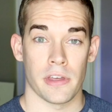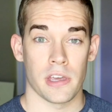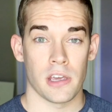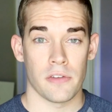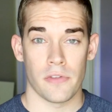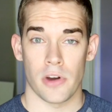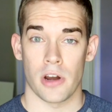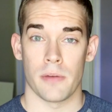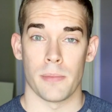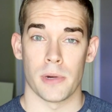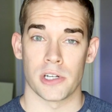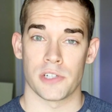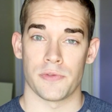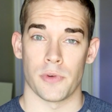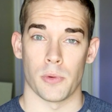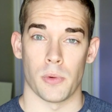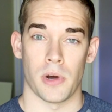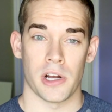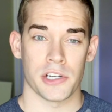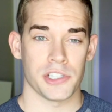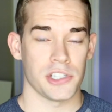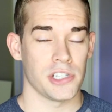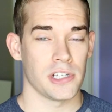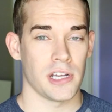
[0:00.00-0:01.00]
Thank you very much for
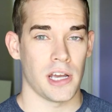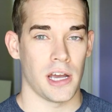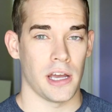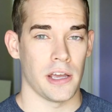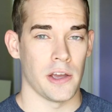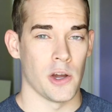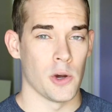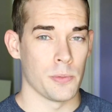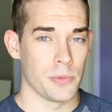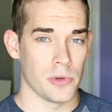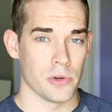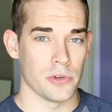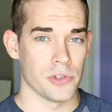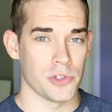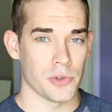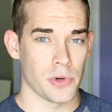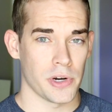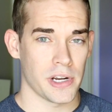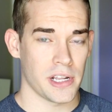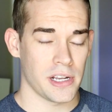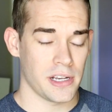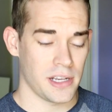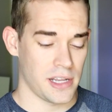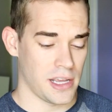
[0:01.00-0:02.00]
watching. I hope you
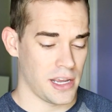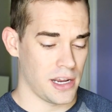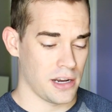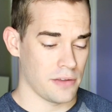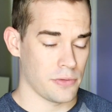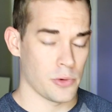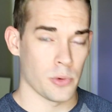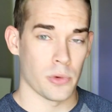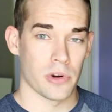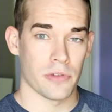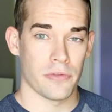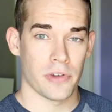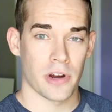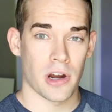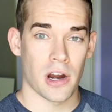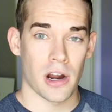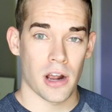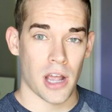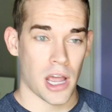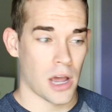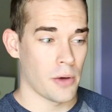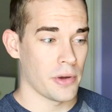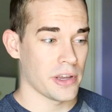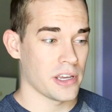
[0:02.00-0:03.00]
enjoyed it. And if you want to figure
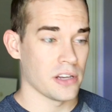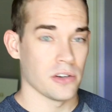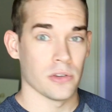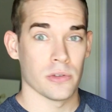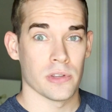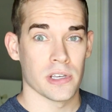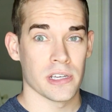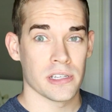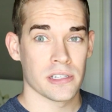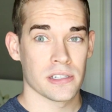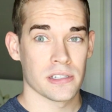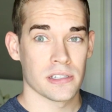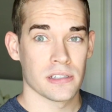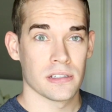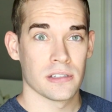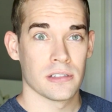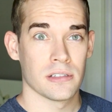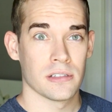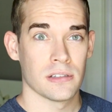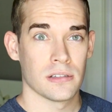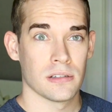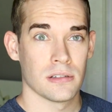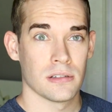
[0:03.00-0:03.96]
out how I can do this,